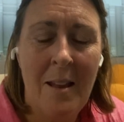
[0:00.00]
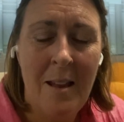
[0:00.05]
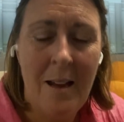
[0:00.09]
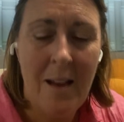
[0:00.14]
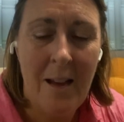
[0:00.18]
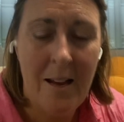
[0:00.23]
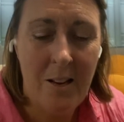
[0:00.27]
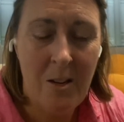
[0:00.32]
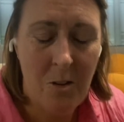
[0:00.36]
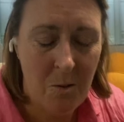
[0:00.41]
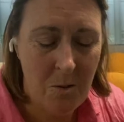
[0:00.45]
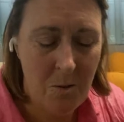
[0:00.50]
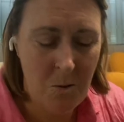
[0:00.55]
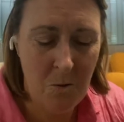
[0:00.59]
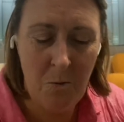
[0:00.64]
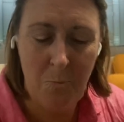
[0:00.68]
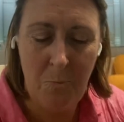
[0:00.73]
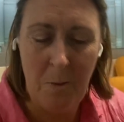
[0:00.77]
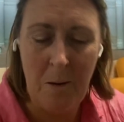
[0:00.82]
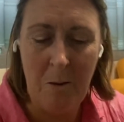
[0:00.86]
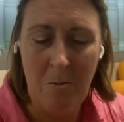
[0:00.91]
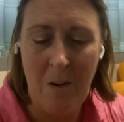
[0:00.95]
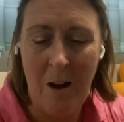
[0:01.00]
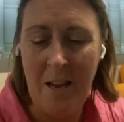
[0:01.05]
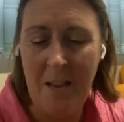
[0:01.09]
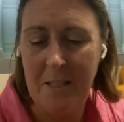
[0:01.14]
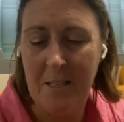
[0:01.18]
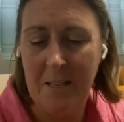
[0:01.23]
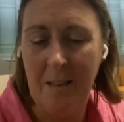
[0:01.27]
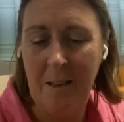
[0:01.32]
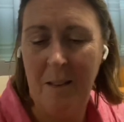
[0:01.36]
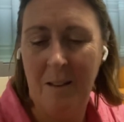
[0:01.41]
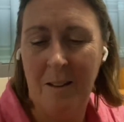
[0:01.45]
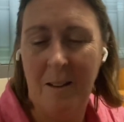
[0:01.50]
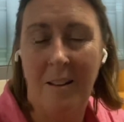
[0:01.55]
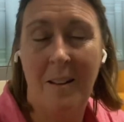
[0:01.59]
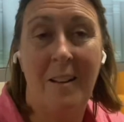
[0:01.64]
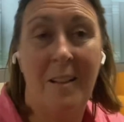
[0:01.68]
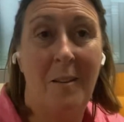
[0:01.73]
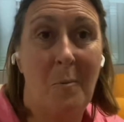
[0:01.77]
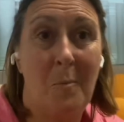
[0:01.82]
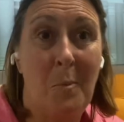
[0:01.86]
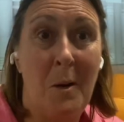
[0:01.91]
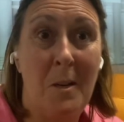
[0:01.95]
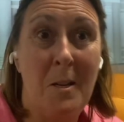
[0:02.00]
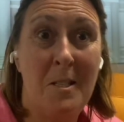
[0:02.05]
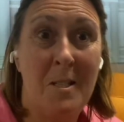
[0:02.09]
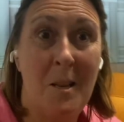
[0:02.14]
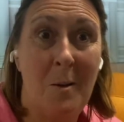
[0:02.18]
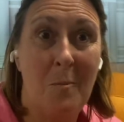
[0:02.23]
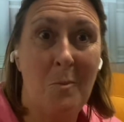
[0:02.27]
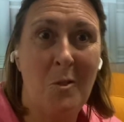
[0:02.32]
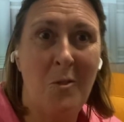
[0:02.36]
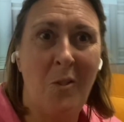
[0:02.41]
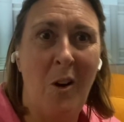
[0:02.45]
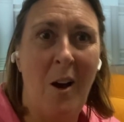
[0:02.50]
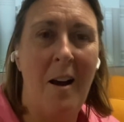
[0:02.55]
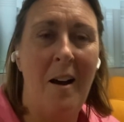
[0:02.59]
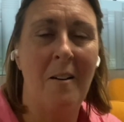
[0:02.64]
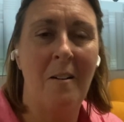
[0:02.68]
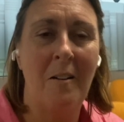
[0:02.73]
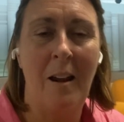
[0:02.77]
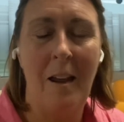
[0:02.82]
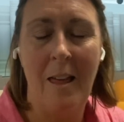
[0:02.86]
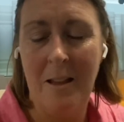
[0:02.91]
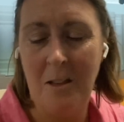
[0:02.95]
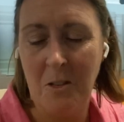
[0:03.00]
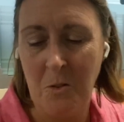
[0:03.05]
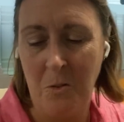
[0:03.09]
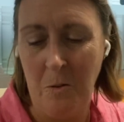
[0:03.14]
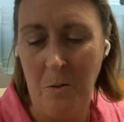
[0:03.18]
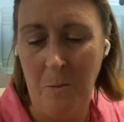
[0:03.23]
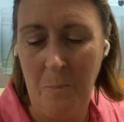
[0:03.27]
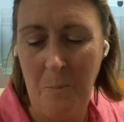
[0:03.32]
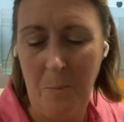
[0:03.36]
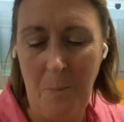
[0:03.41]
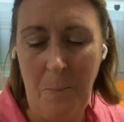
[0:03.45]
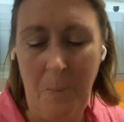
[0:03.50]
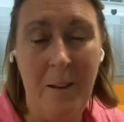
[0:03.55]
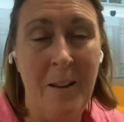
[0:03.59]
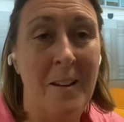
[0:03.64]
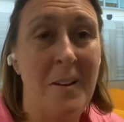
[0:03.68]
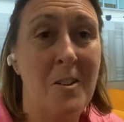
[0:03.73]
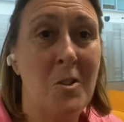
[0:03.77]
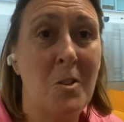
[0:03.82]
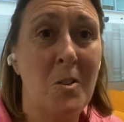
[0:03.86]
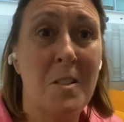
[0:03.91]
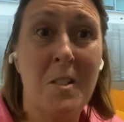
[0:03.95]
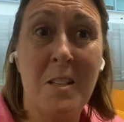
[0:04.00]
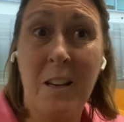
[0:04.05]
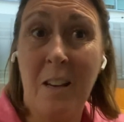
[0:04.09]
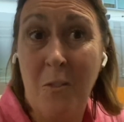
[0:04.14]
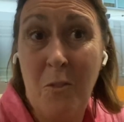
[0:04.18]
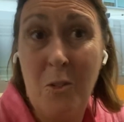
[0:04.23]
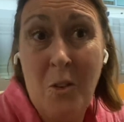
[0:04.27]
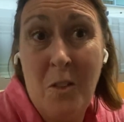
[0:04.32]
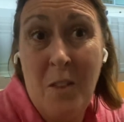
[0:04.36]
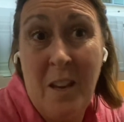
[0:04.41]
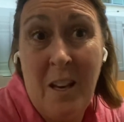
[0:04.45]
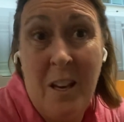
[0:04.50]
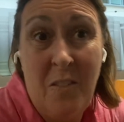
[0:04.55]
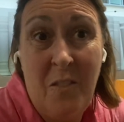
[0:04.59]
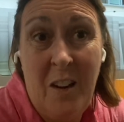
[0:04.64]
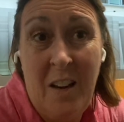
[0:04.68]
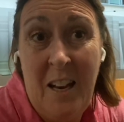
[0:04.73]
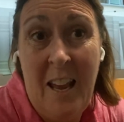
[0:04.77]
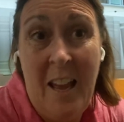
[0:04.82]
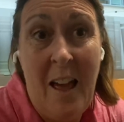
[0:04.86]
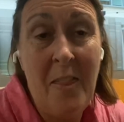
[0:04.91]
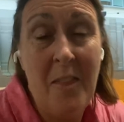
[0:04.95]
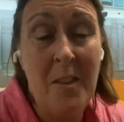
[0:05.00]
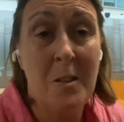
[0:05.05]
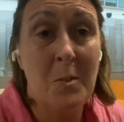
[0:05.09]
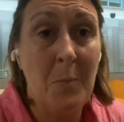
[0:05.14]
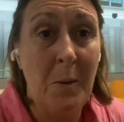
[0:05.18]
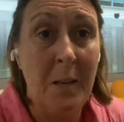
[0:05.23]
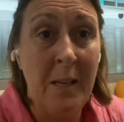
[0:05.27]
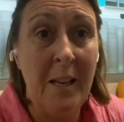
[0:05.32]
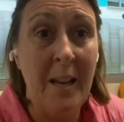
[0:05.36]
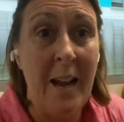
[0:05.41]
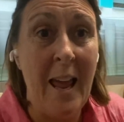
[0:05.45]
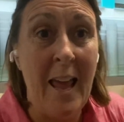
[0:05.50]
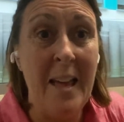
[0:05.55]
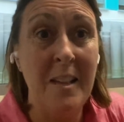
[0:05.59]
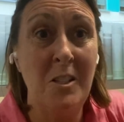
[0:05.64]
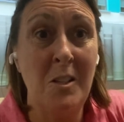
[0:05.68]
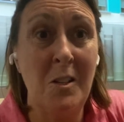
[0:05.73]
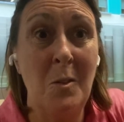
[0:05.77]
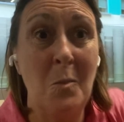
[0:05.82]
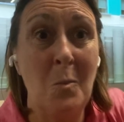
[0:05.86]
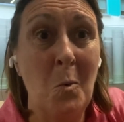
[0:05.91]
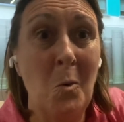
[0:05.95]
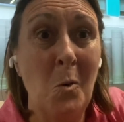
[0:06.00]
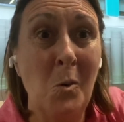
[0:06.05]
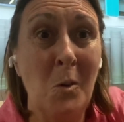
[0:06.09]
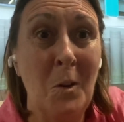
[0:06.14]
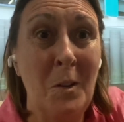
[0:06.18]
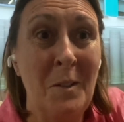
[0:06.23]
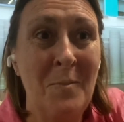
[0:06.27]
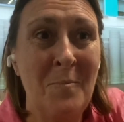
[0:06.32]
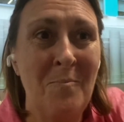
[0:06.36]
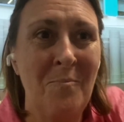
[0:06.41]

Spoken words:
I know you have been writing precepts for our classroom. Be interesting. If you think of any others, we can add to the wall.